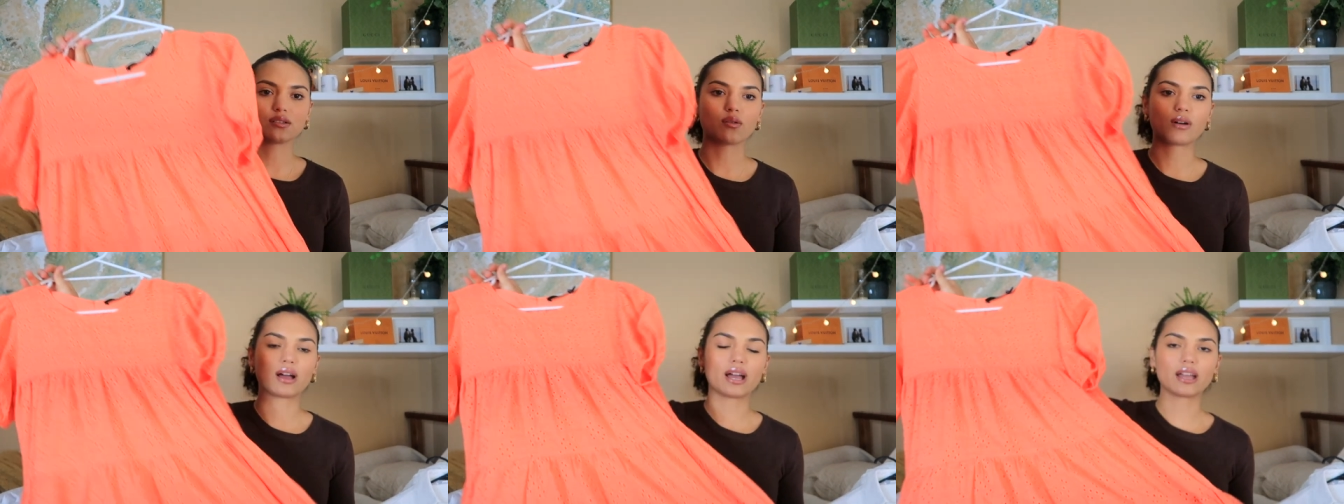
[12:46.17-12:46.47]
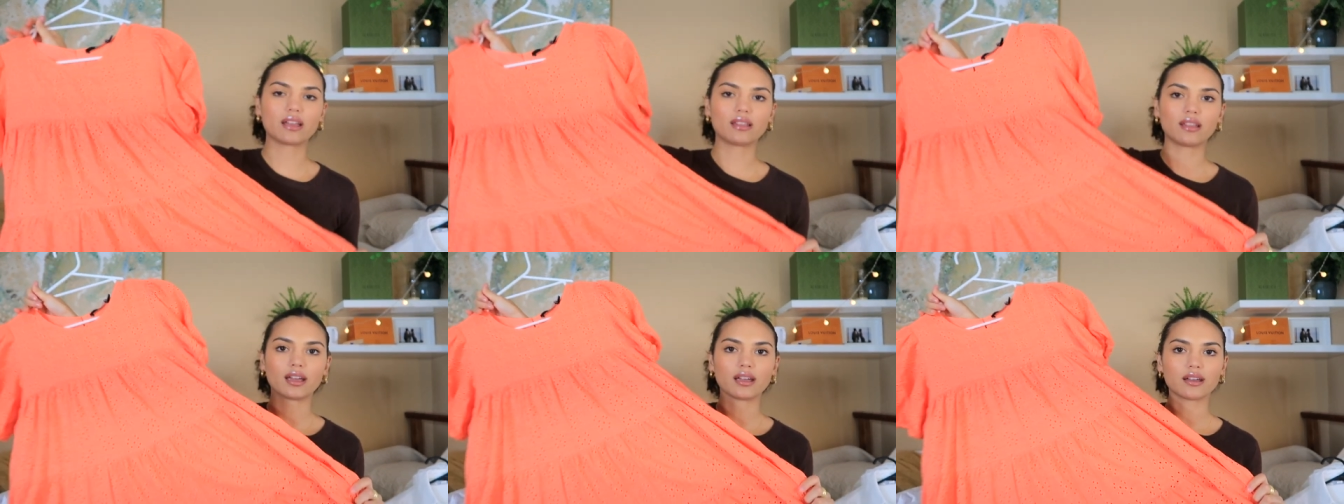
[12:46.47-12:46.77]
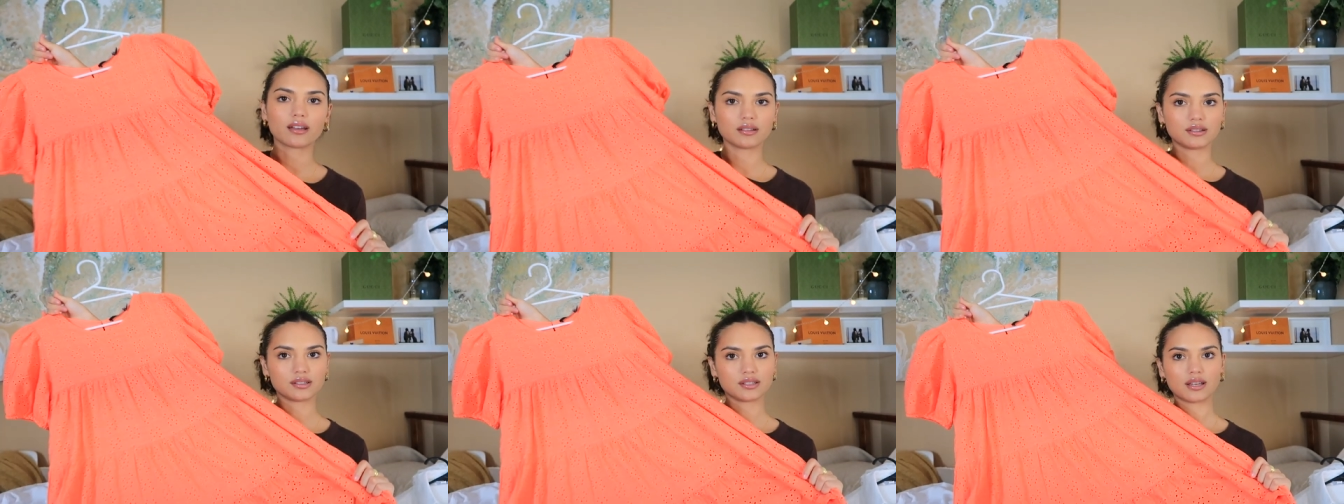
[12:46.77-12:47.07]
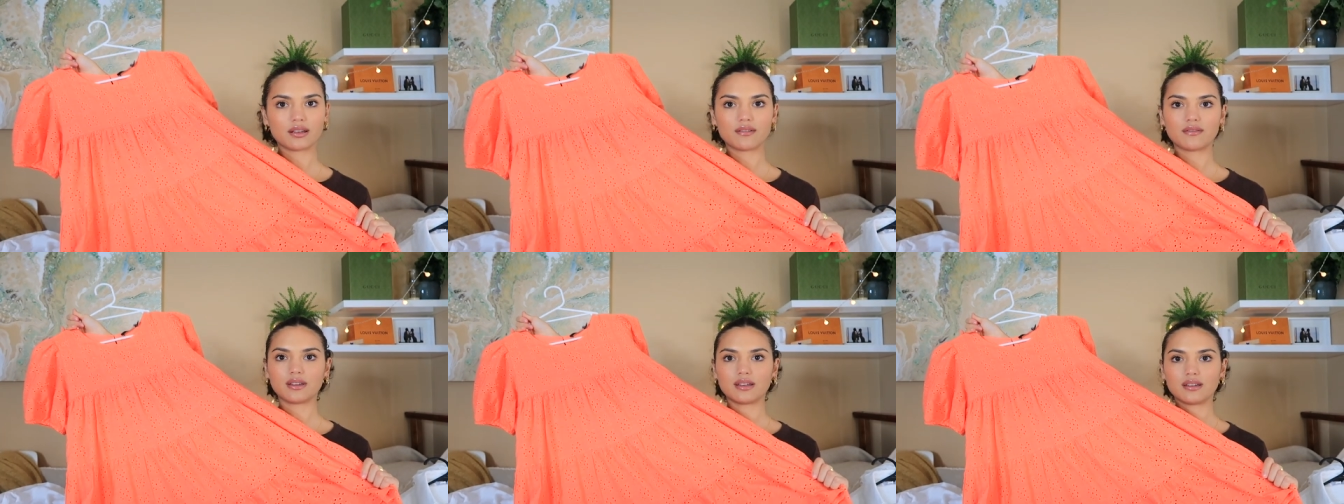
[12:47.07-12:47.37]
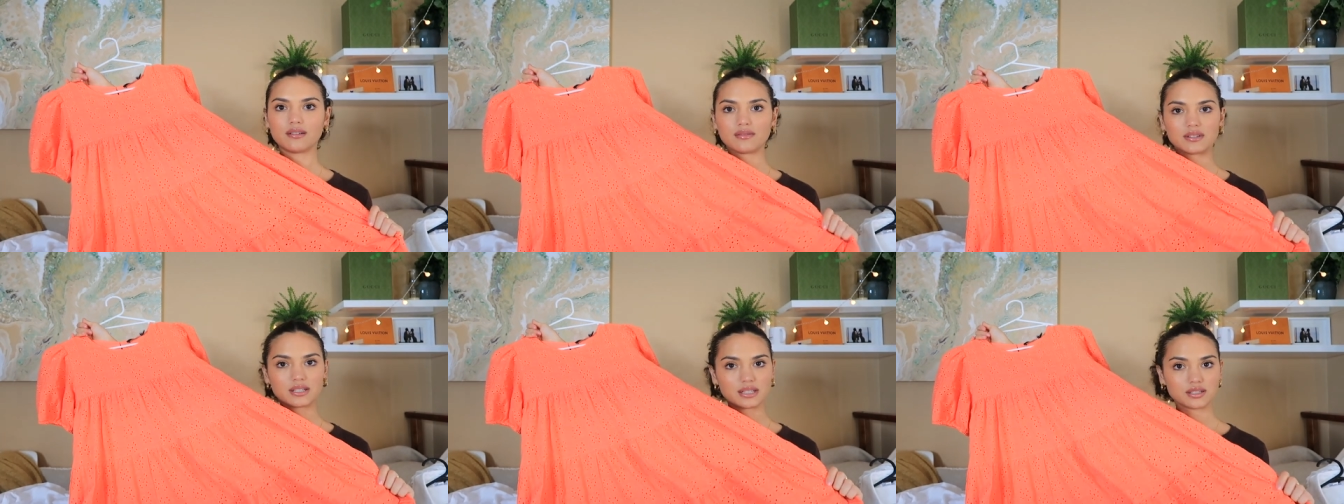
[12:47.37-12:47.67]
quite like
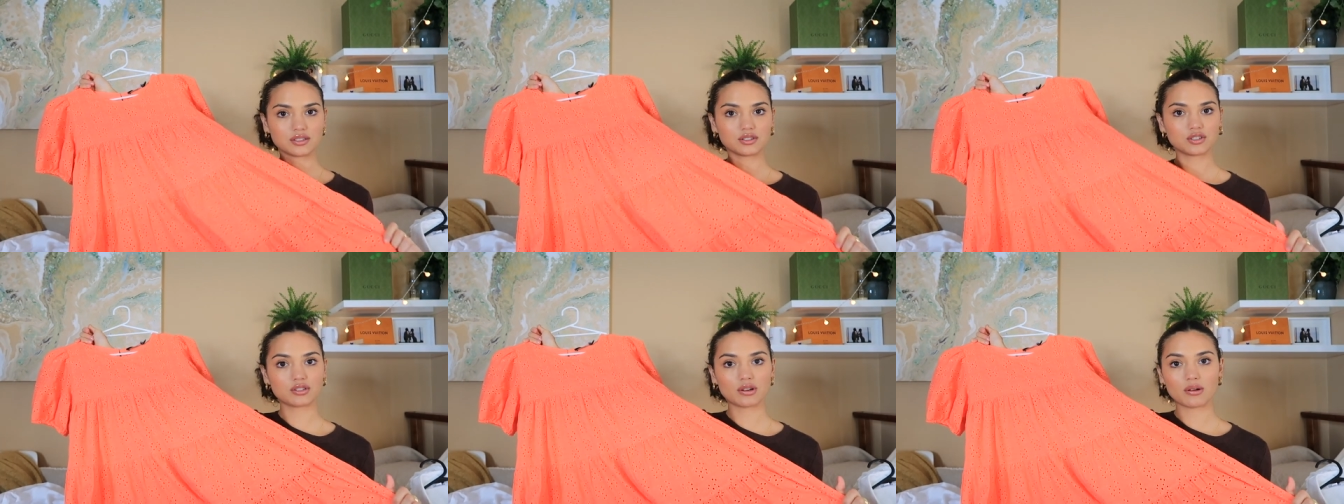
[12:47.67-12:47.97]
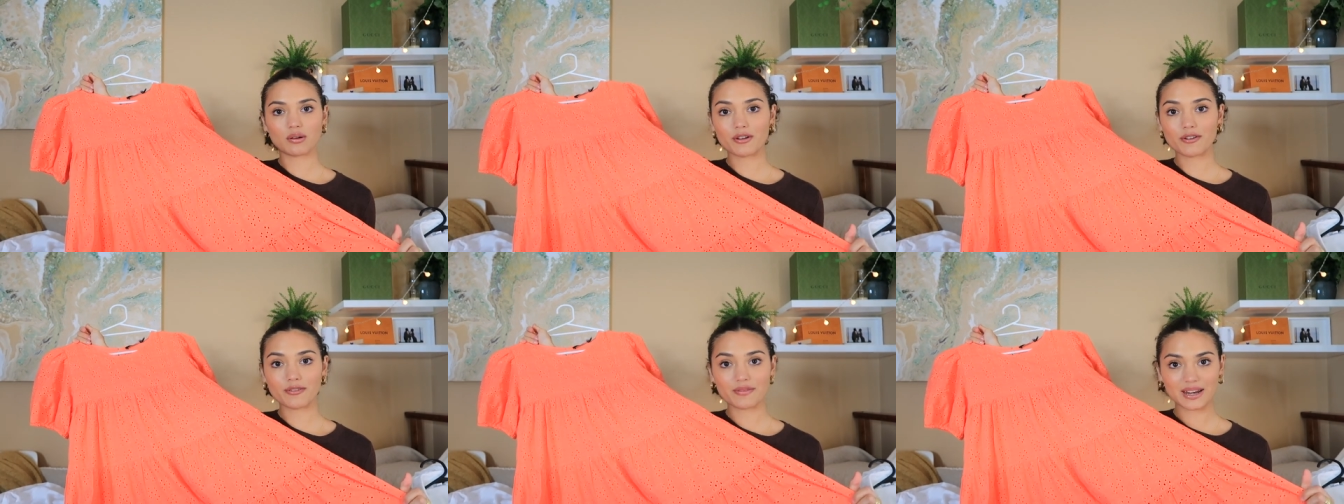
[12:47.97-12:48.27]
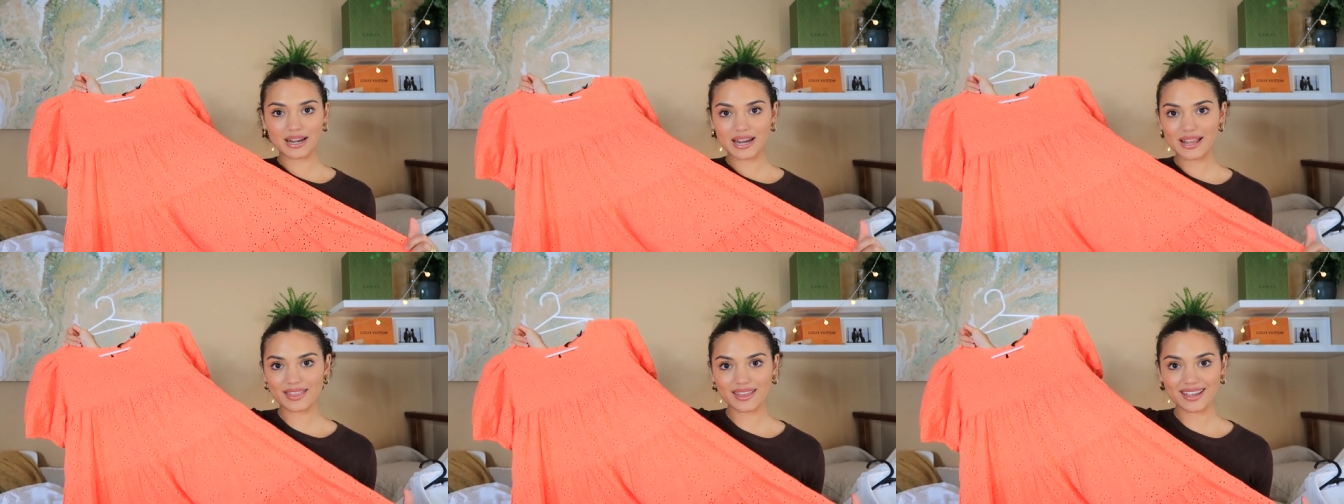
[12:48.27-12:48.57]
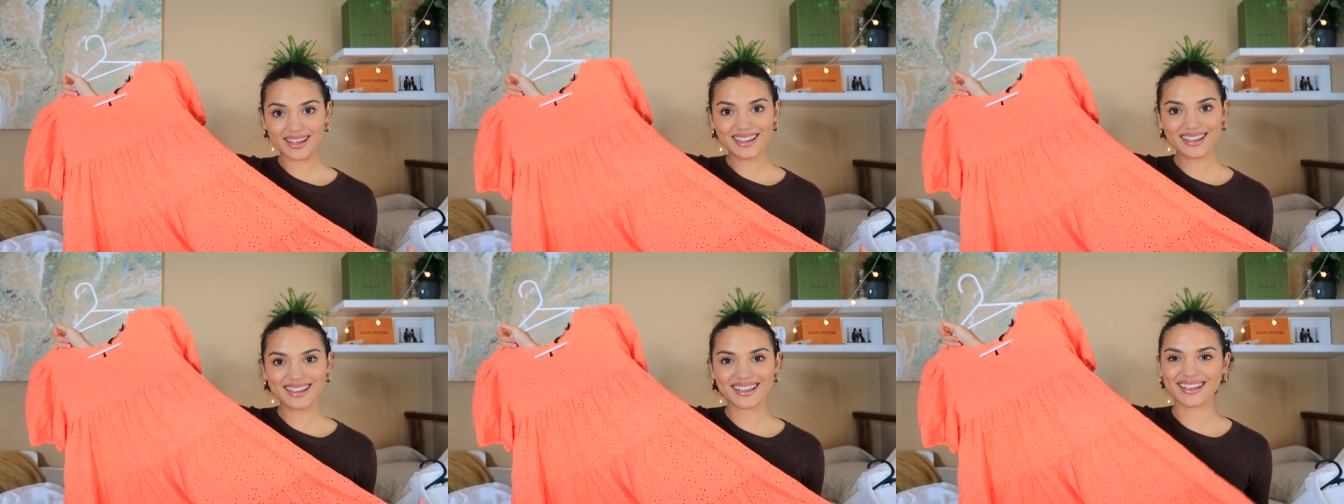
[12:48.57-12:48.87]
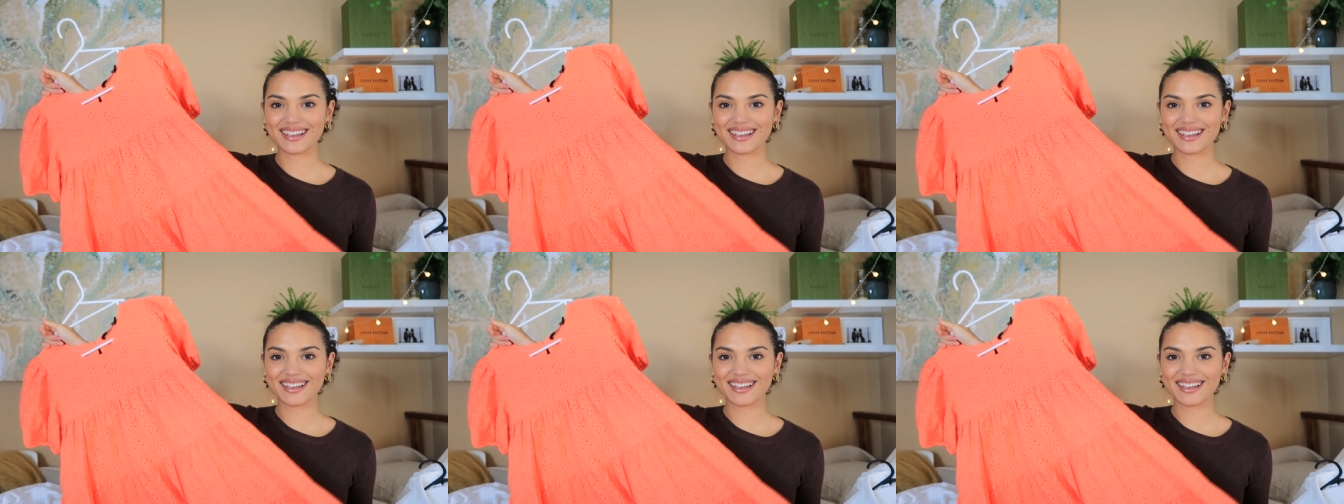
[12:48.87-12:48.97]
conservative. It doesn't show off anything.